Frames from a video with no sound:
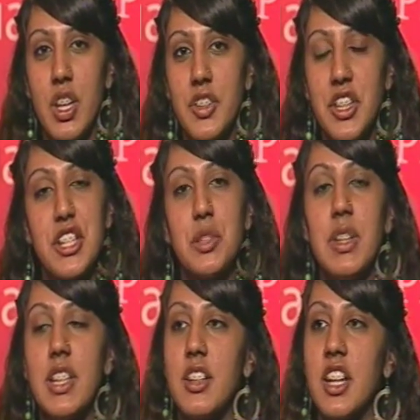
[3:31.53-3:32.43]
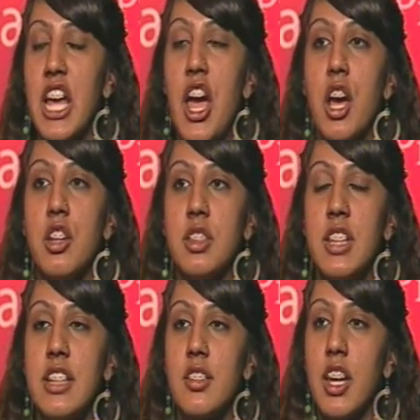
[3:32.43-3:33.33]
So that doesn't mean that
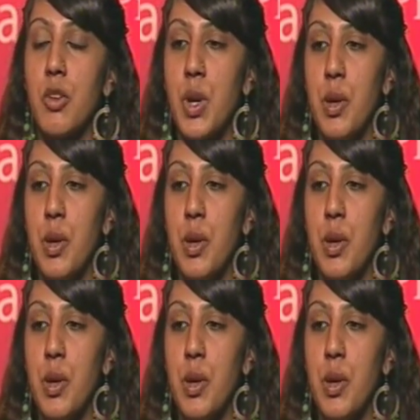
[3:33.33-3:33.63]
we're